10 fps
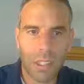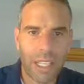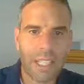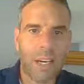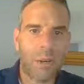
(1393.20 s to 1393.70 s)

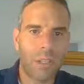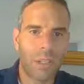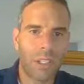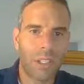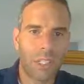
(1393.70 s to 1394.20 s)
And so that's
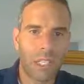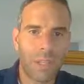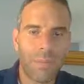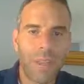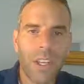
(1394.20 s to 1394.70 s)
how you can
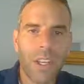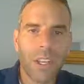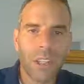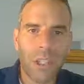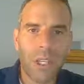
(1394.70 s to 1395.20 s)
delete it.
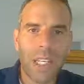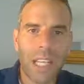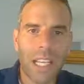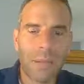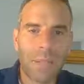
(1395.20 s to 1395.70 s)
So you
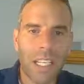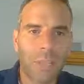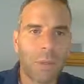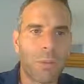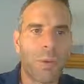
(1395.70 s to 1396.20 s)
can line up
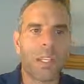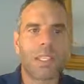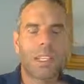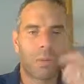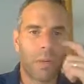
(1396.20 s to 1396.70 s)
decimal
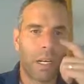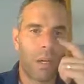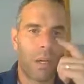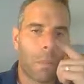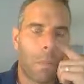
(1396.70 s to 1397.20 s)
points as
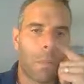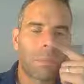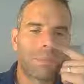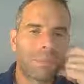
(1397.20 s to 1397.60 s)
well.